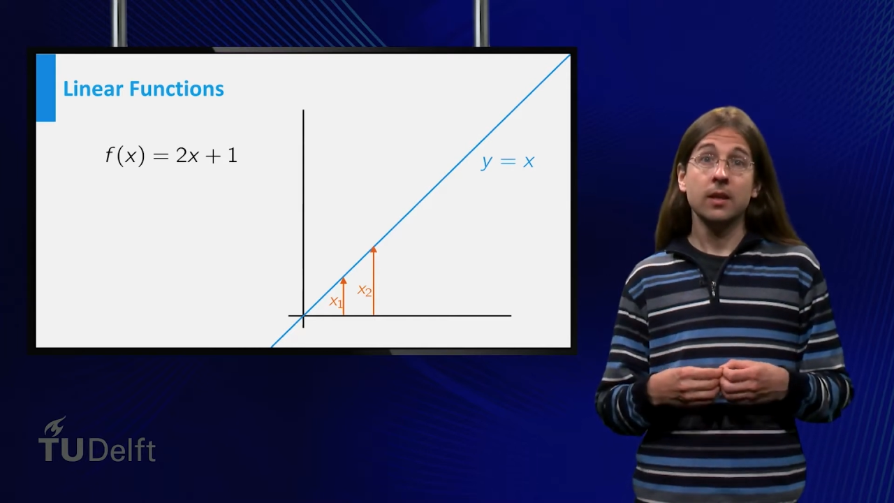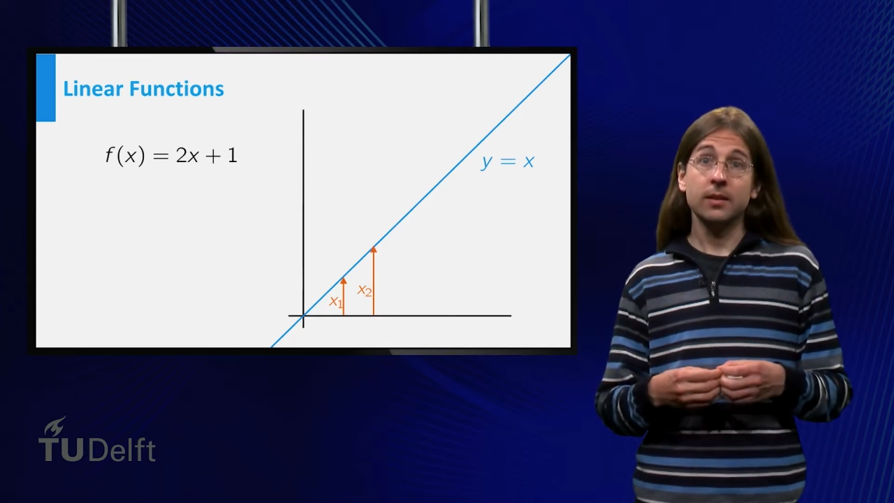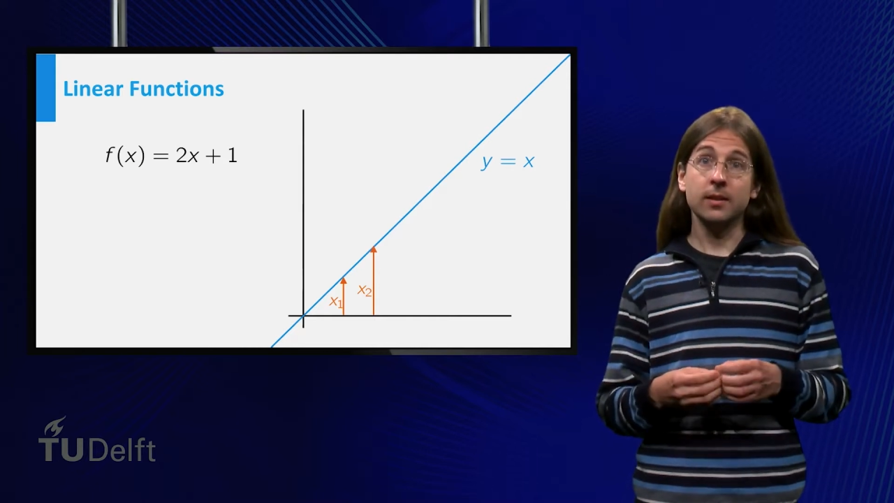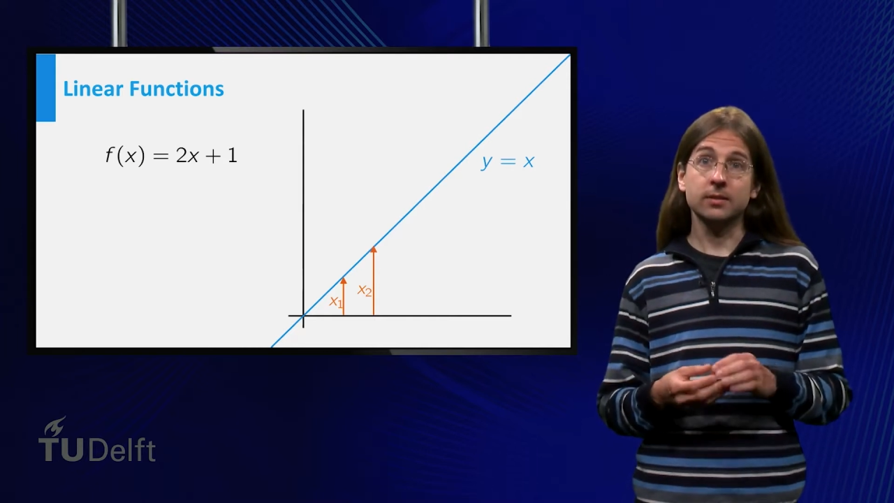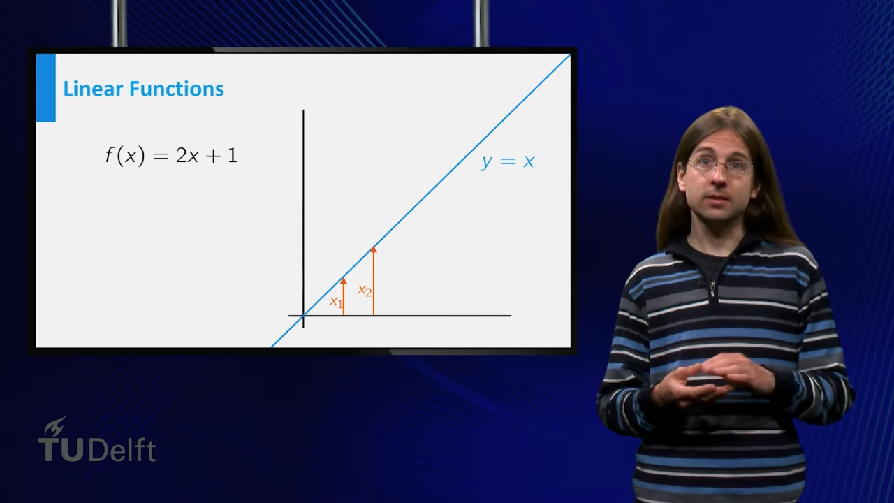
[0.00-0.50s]

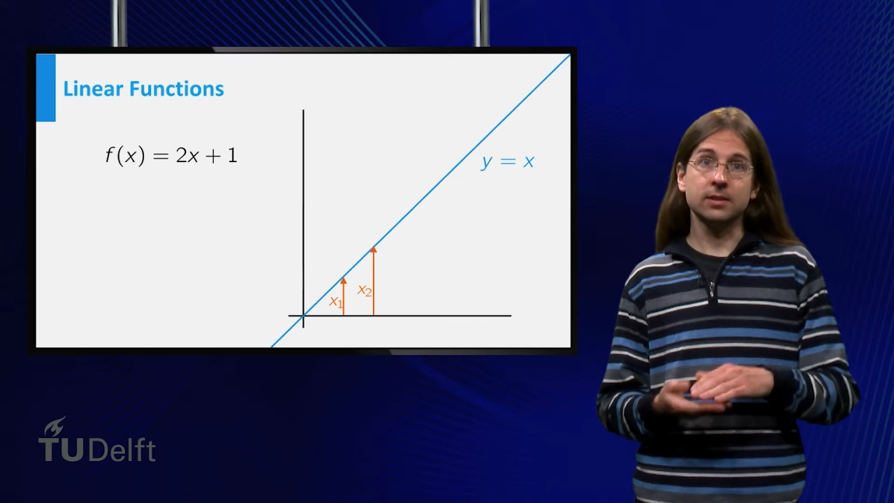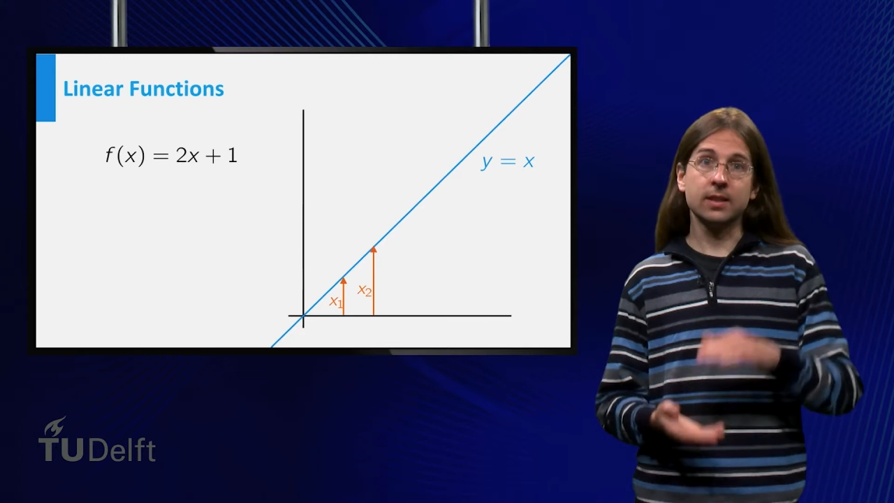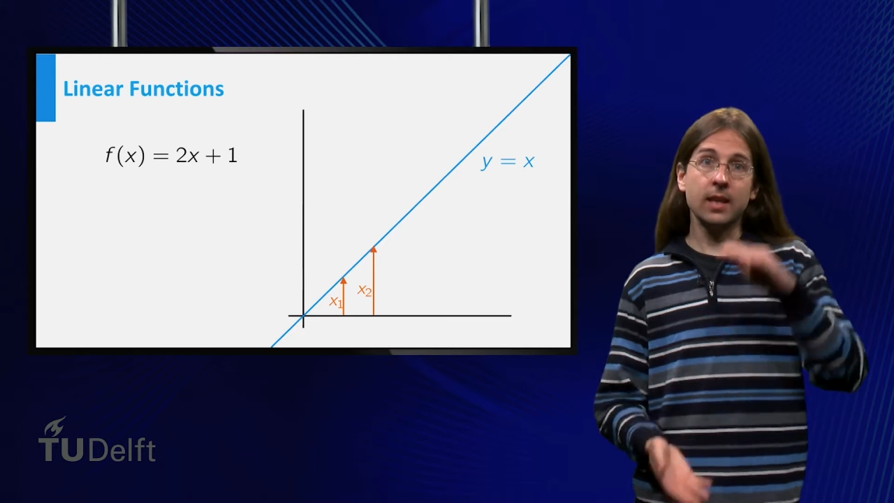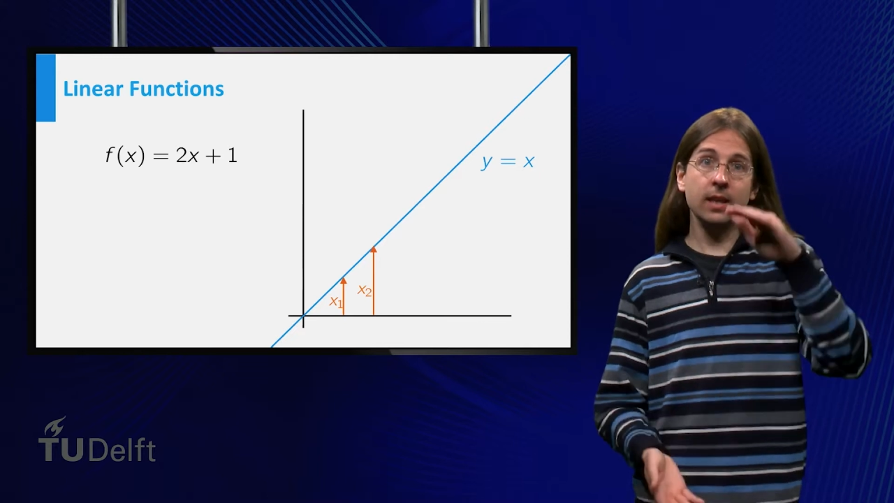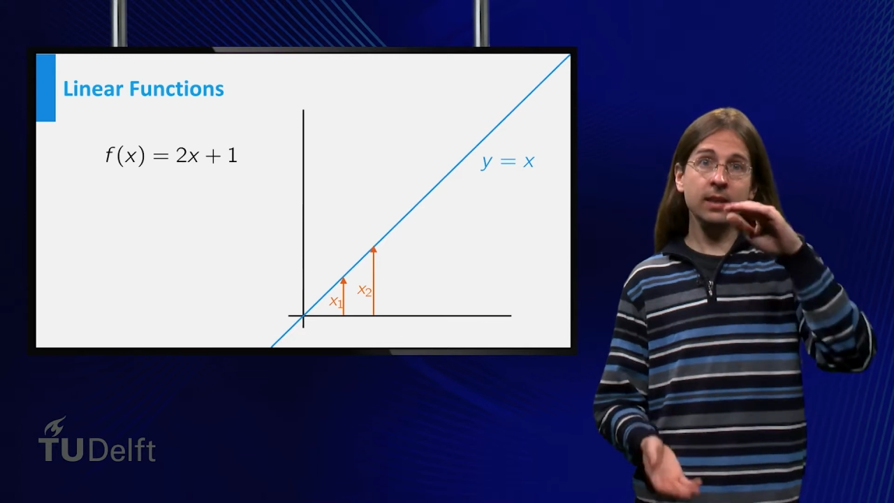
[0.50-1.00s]
There's the
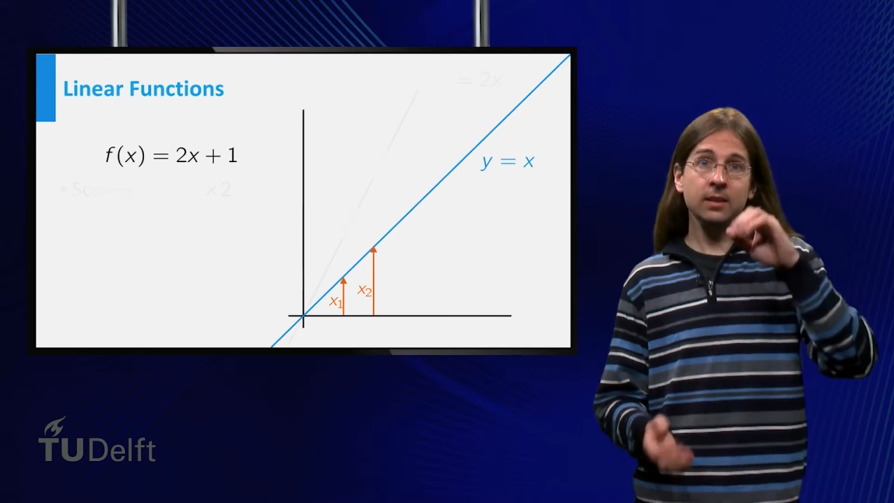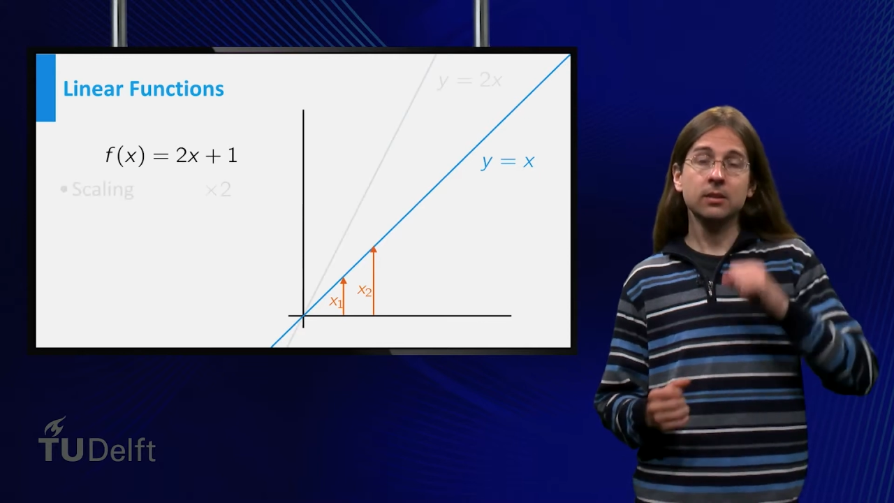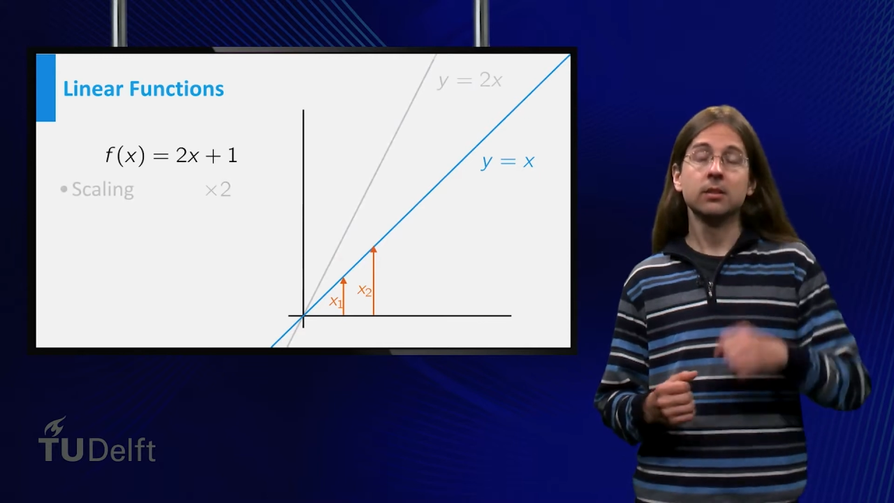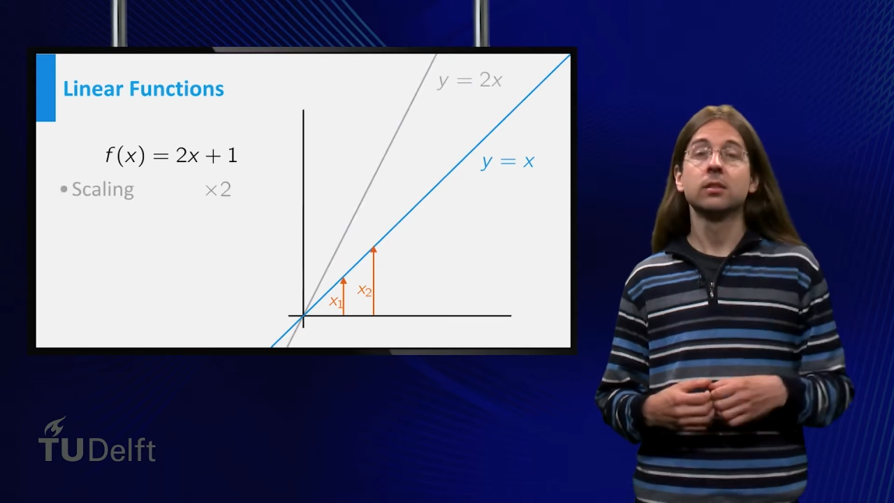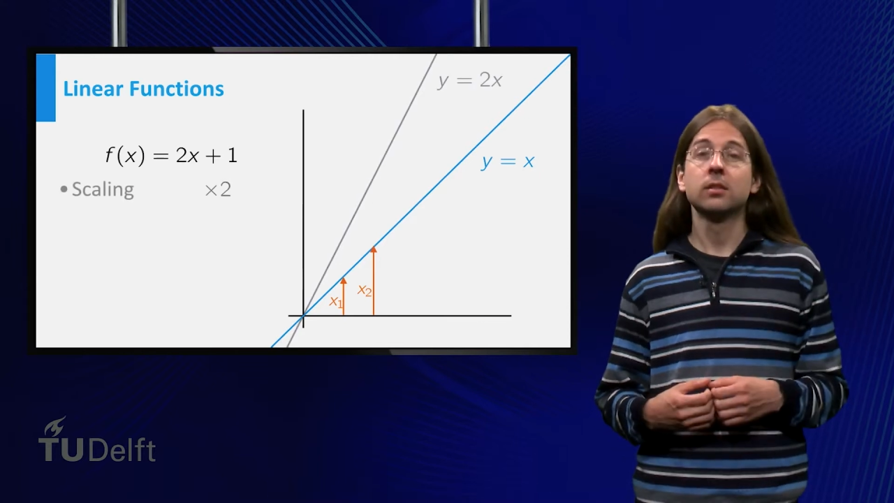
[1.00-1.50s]
scaling,
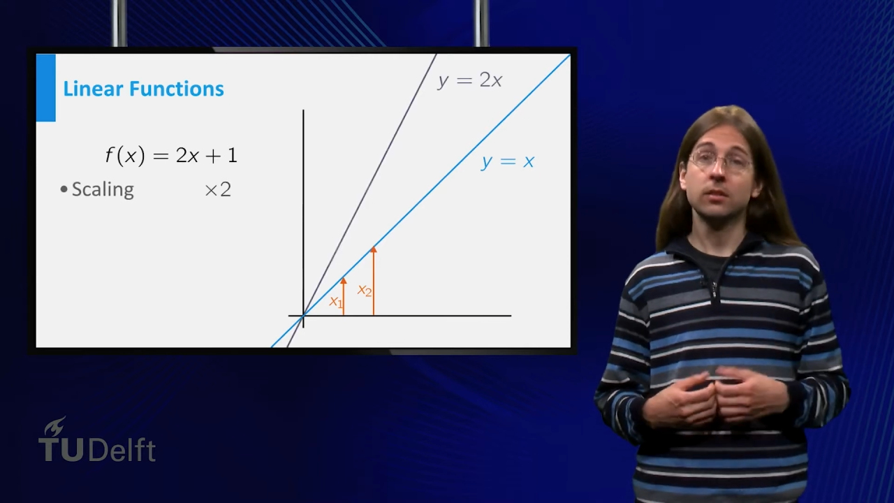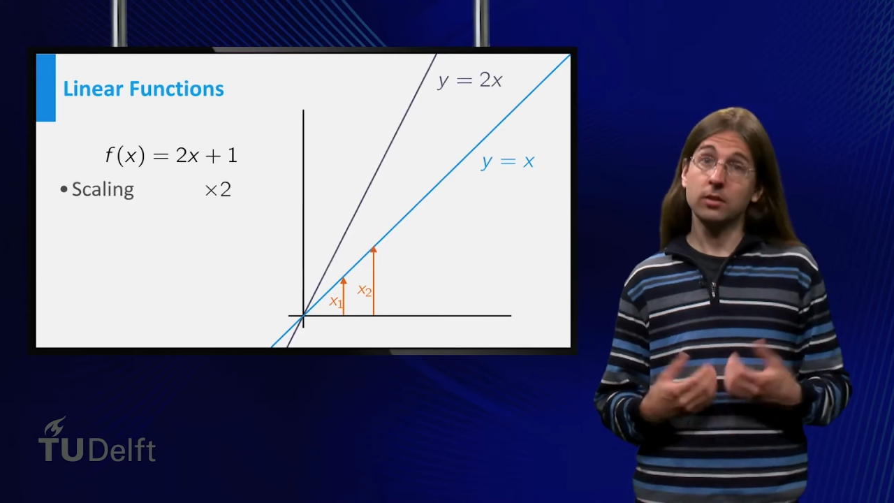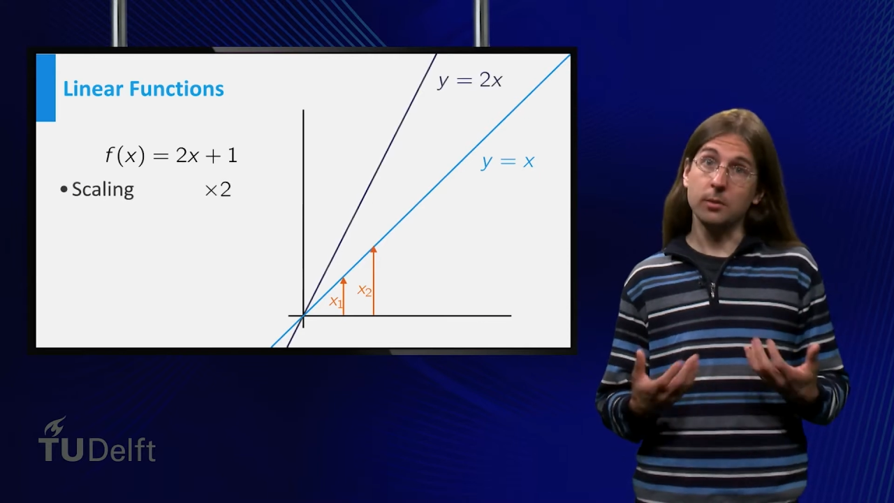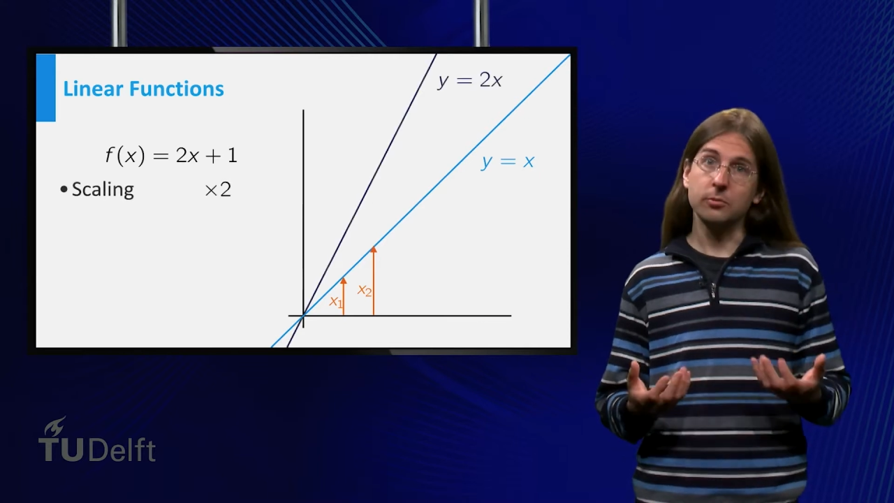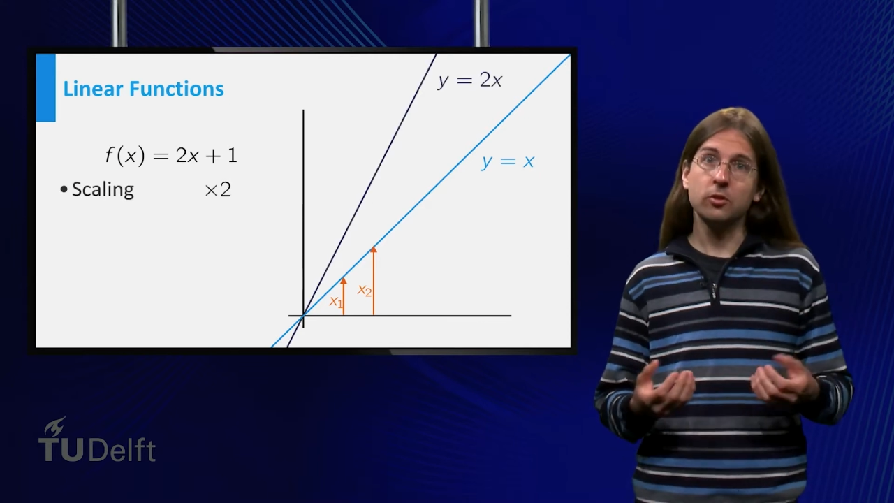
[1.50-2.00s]

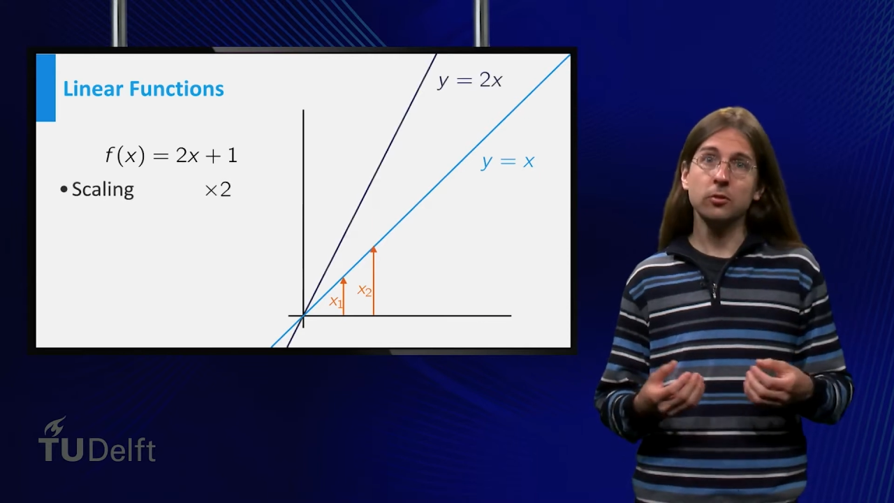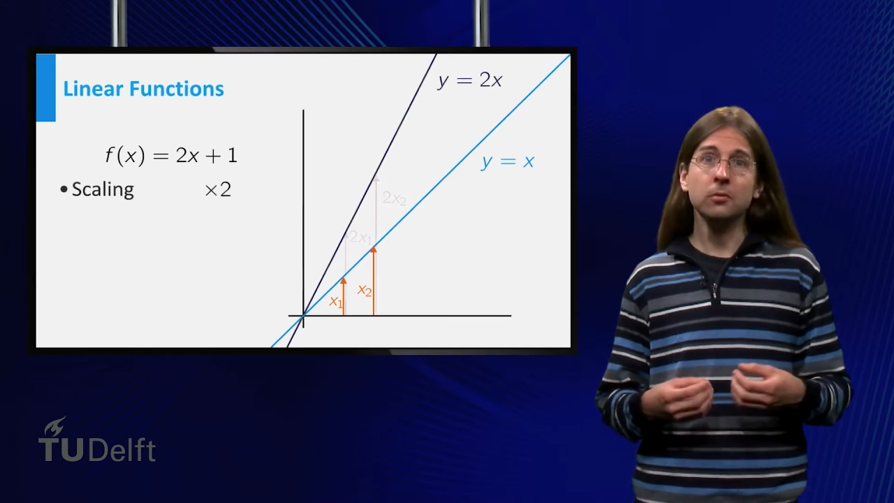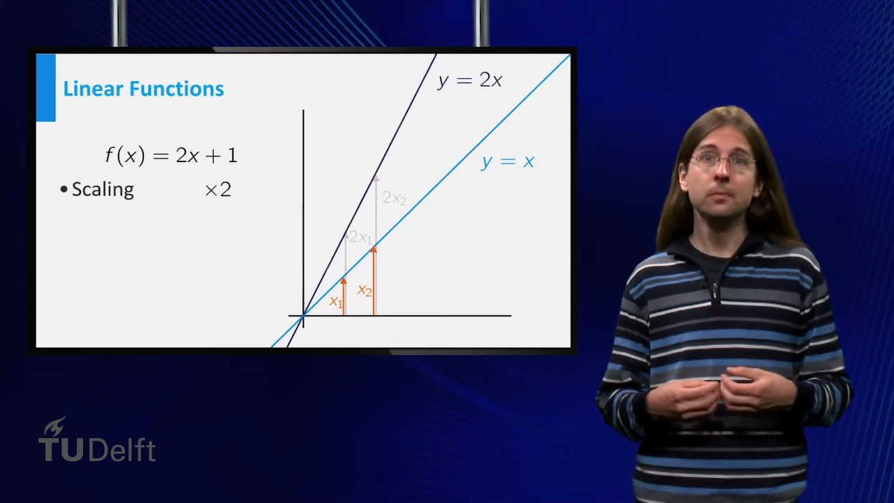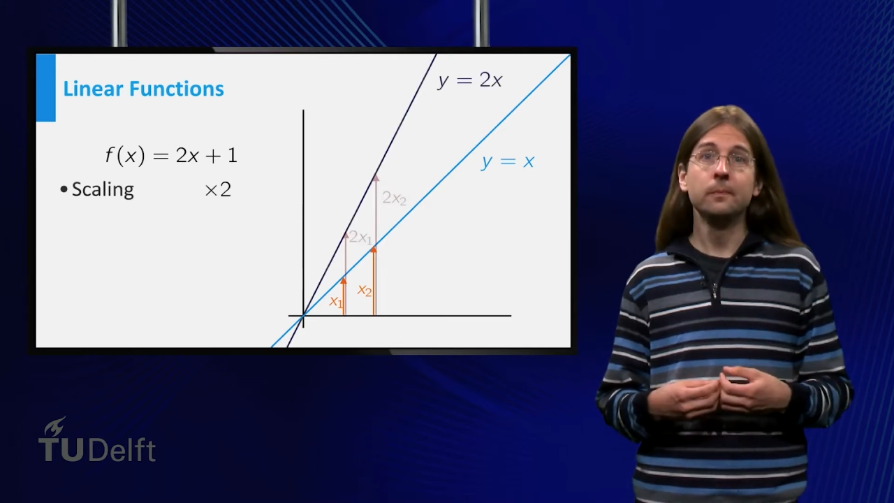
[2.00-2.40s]
times two,